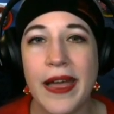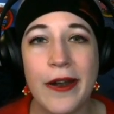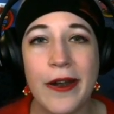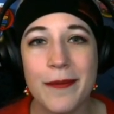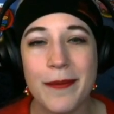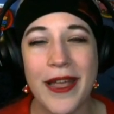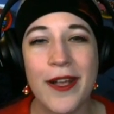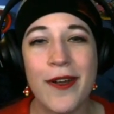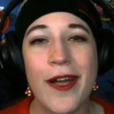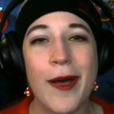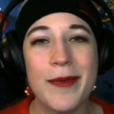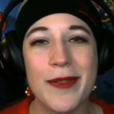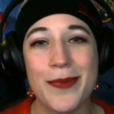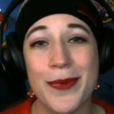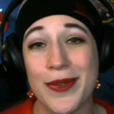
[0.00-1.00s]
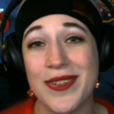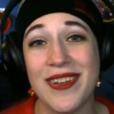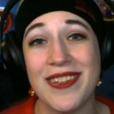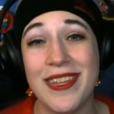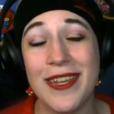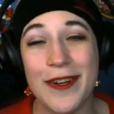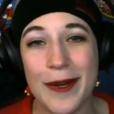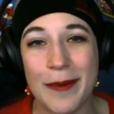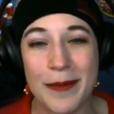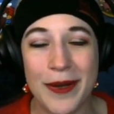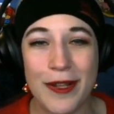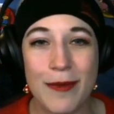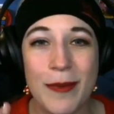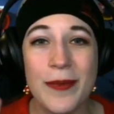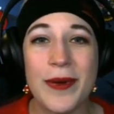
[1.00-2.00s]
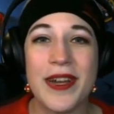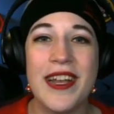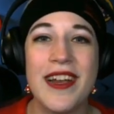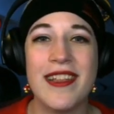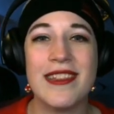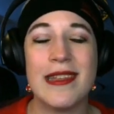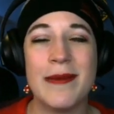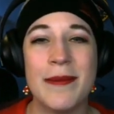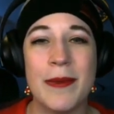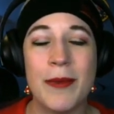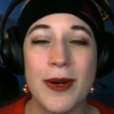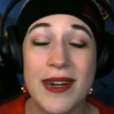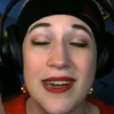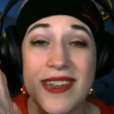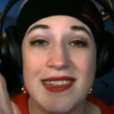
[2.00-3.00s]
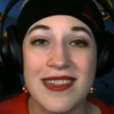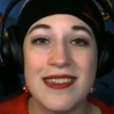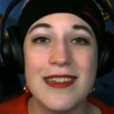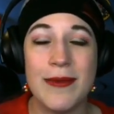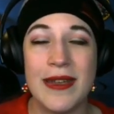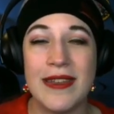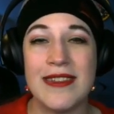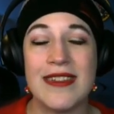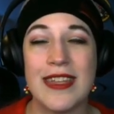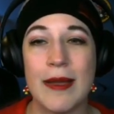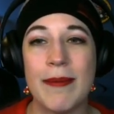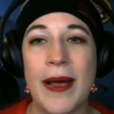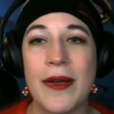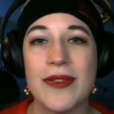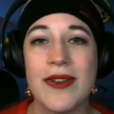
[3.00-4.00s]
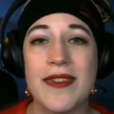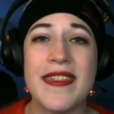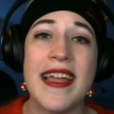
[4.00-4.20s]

Pango, I hope this wasn't a secret, but he's been working on some more consistent ways to skip Bowser.